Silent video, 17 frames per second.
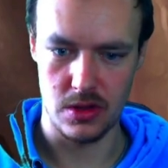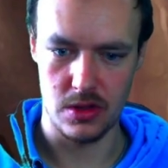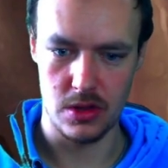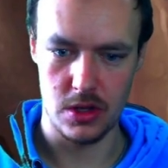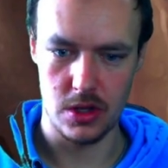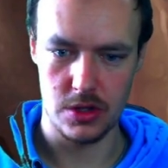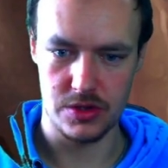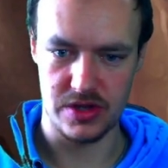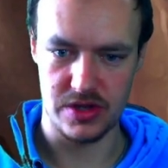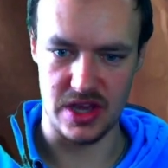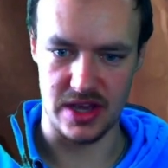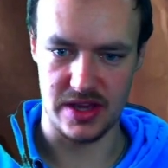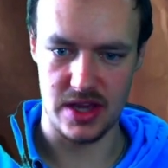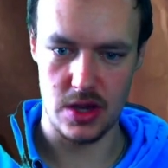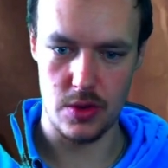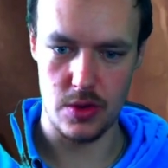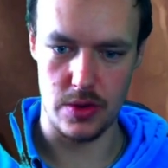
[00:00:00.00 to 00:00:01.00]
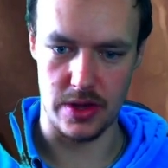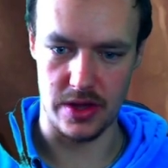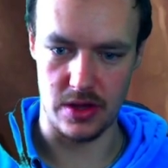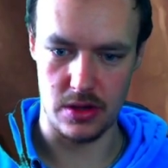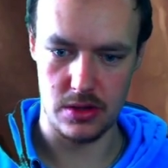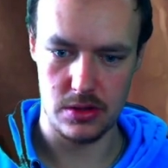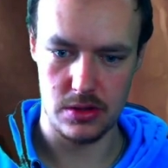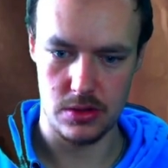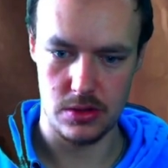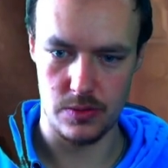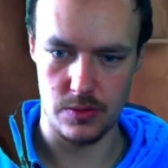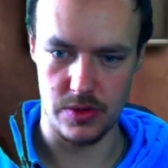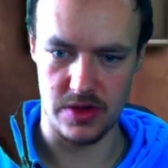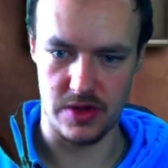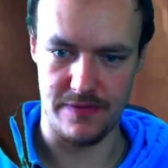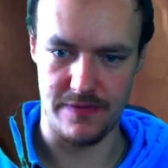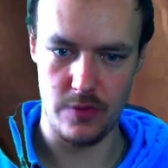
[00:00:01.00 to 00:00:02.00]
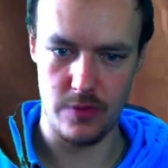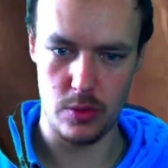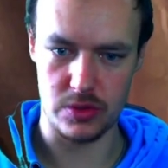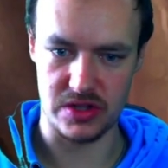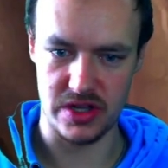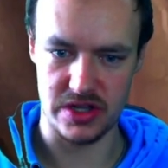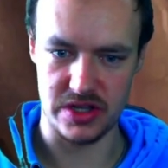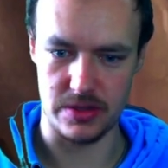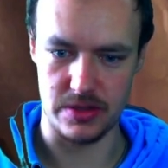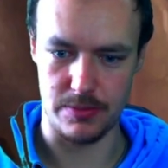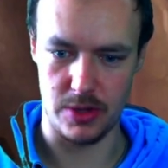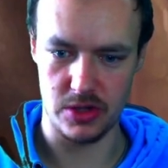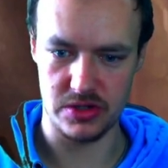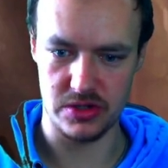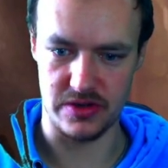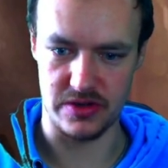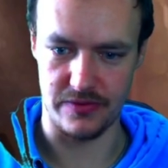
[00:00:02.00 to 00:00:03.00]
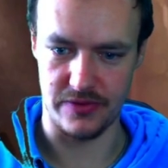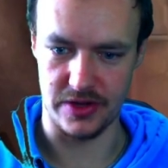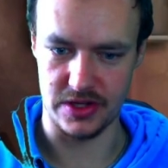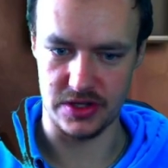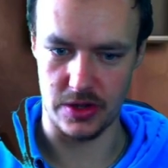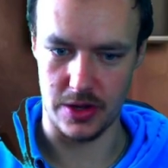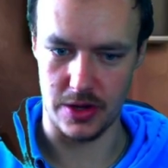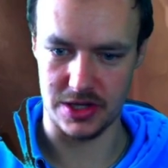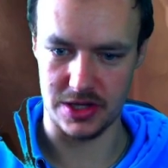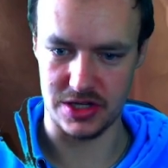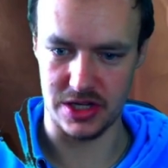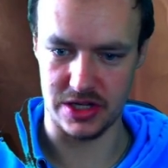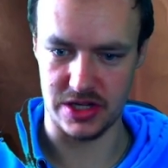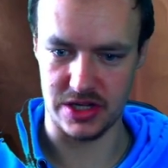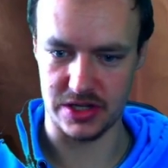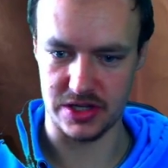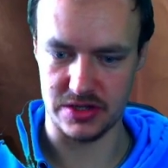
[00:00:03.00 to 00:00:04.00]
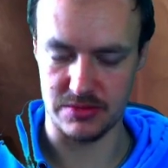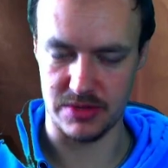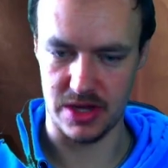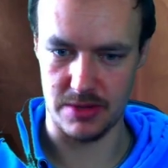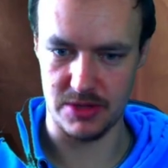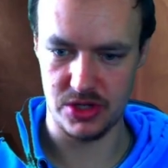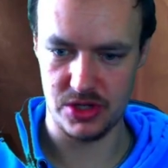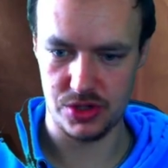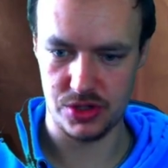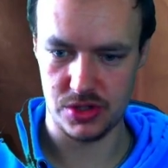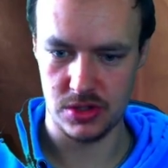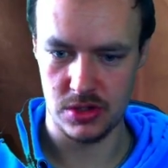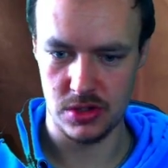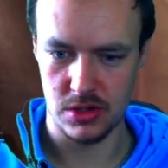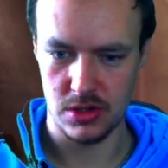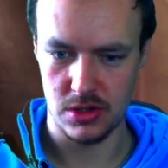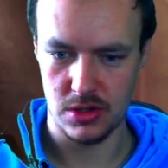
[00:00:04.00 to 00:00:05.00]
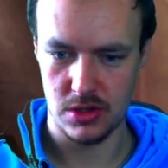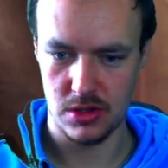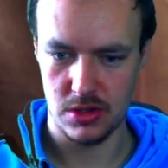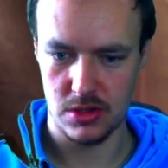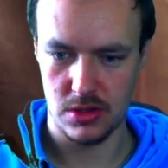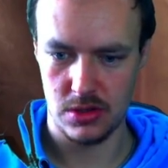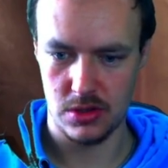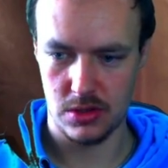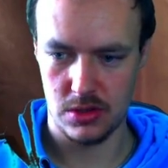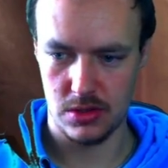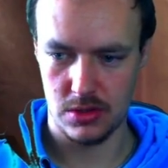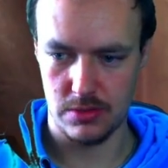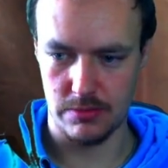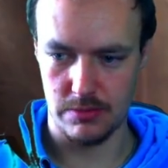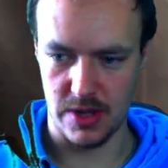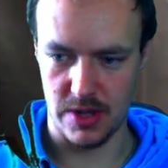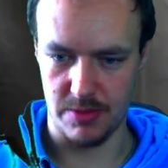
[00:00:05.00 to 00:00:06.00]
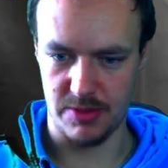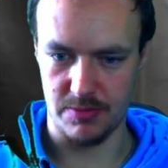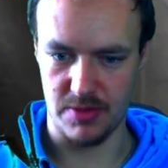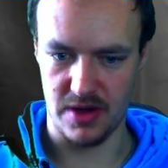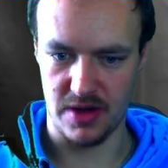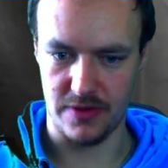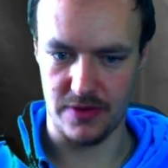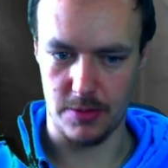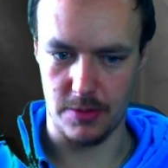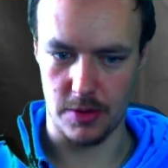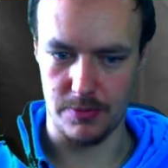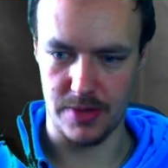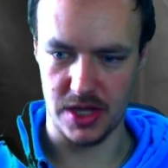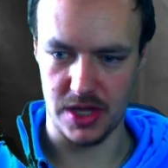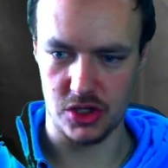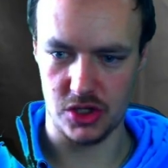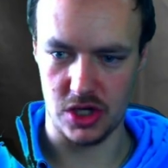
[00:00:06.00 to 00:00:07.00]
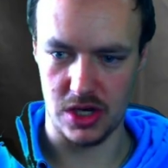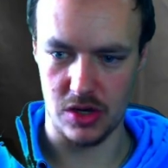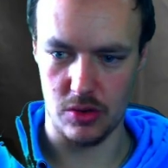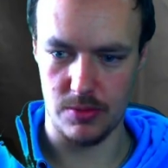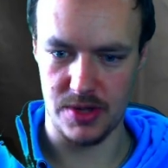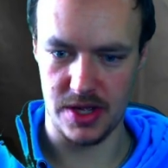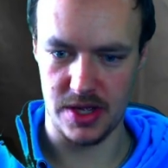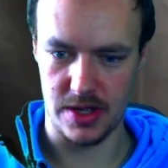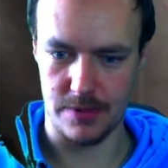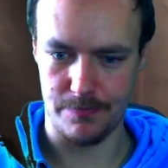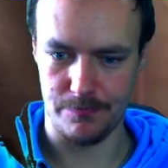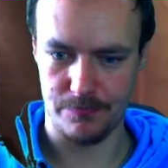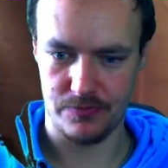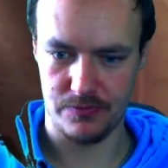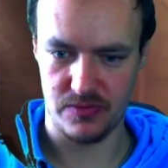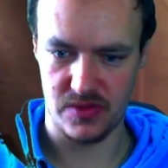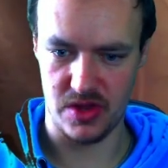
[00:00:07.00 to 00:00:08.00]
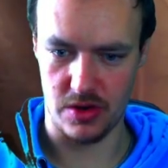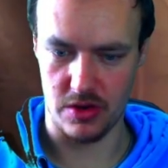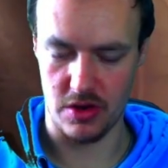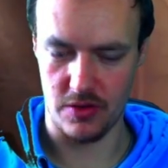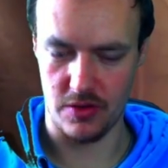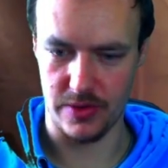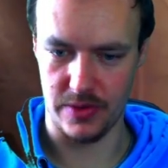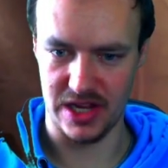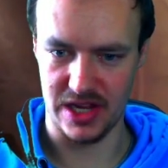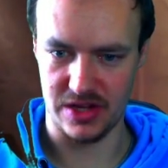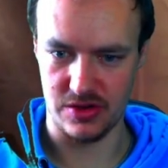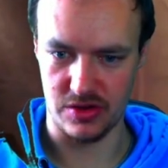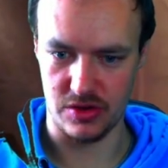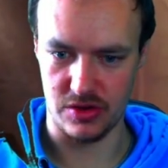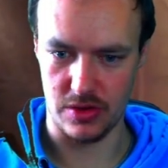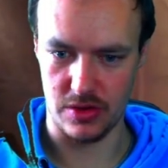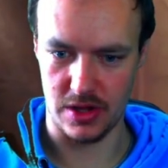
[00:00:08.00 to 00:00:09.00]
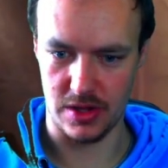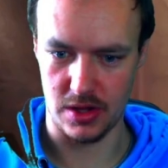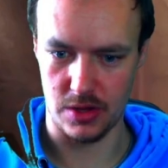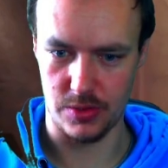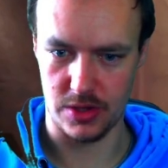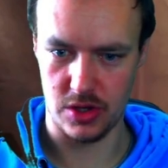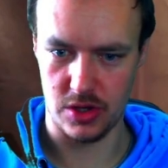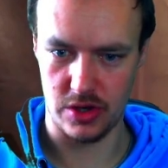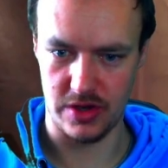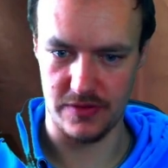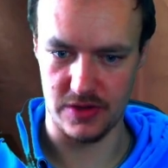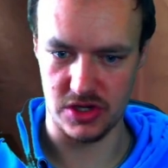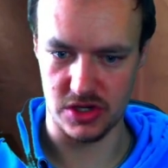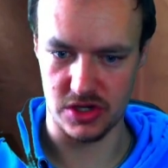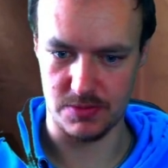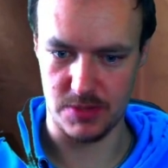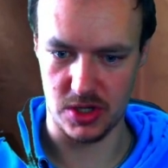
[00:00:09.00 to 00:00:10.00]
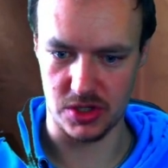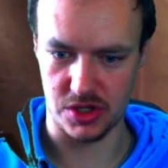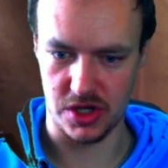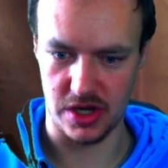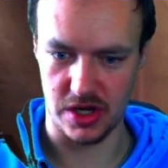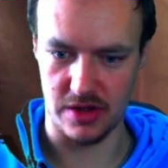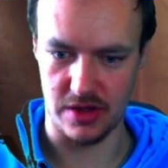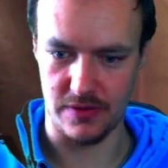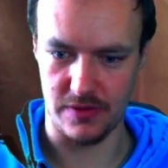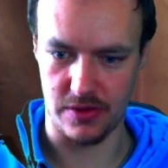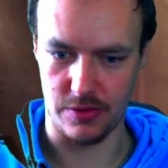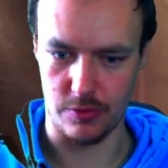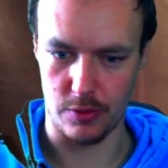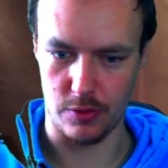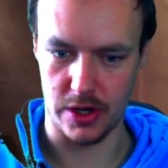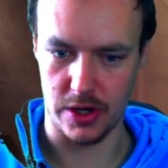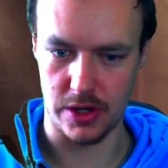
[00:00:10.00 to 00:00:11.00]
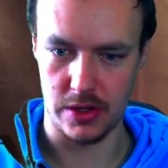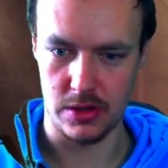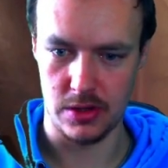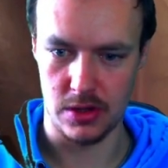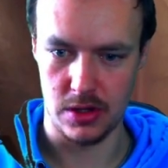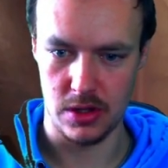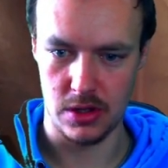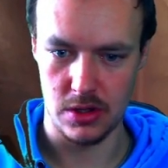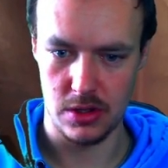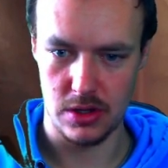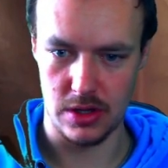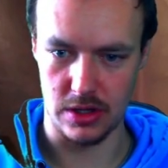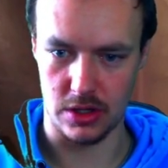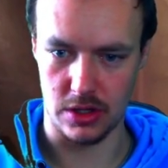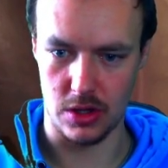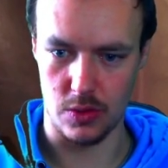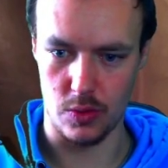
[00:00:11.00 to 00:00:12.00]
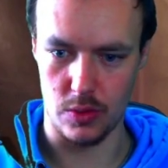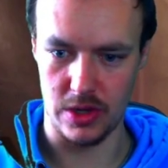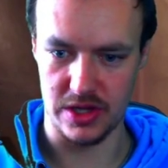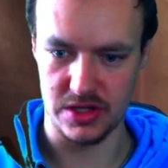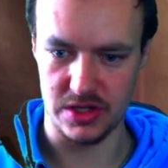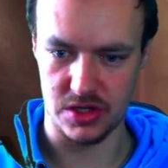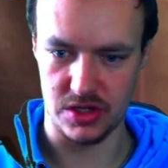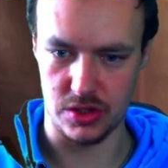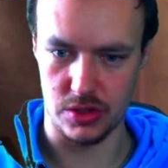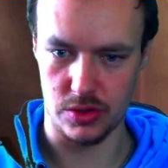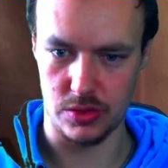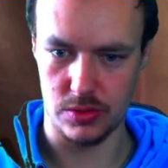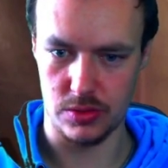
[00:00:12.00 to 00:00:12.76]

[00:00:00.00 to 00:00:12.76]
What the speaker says: Let's get a kill here. We can force this to punch something so it actually takes some damage. Maybe buff up our bench a little bit. Don't know if we need to do that though. We could even just punch here for 3 and go all into